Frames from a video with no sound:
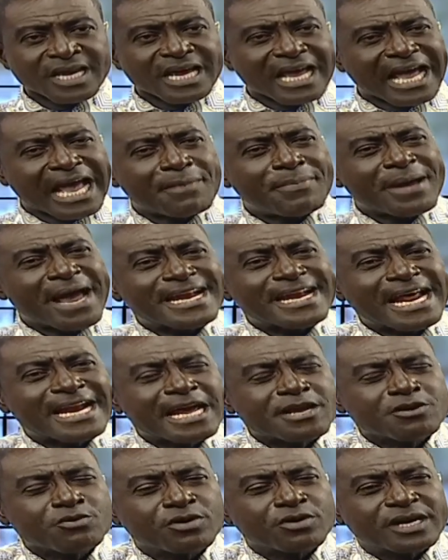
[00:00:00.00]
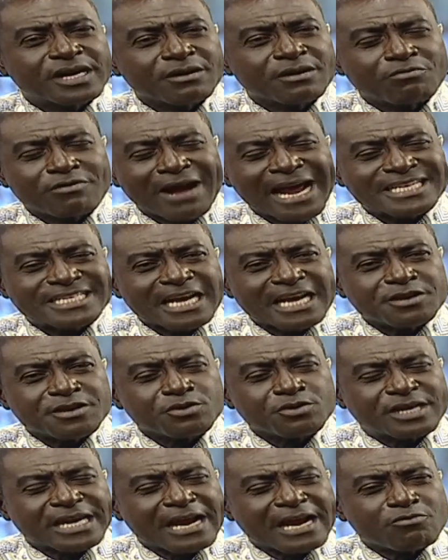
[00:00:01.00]
Ebe de na Russia
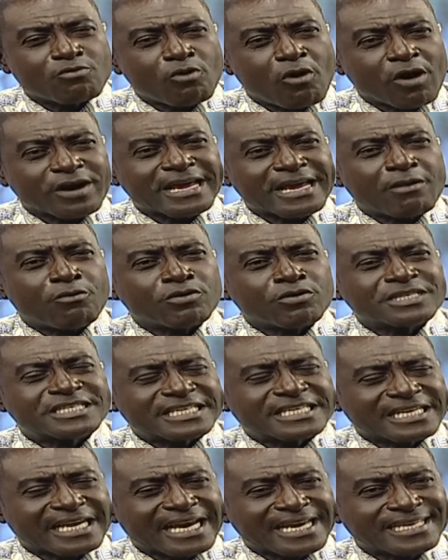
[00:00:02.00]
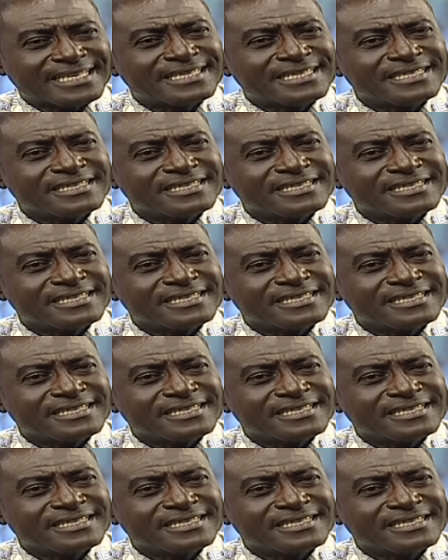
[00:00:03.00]
Ukraine war ye ho nche yen.